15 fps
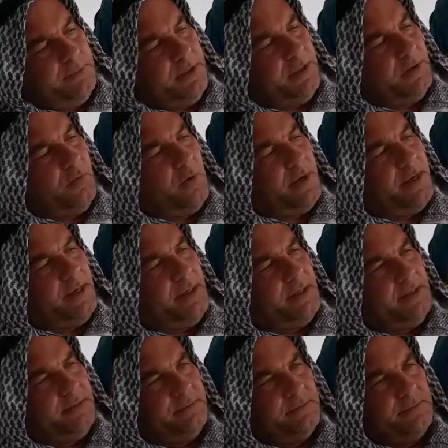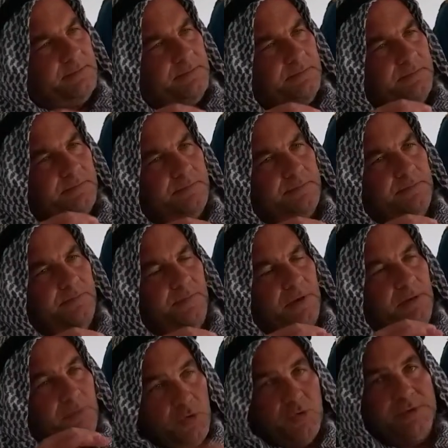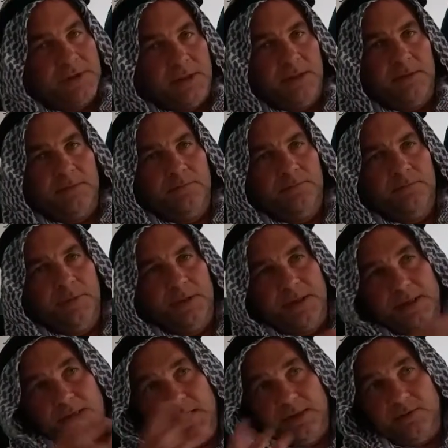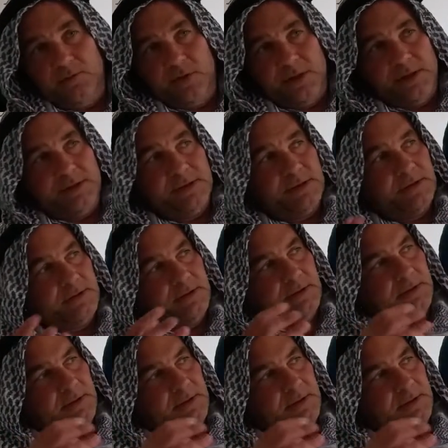in a way, amusing, but in other ways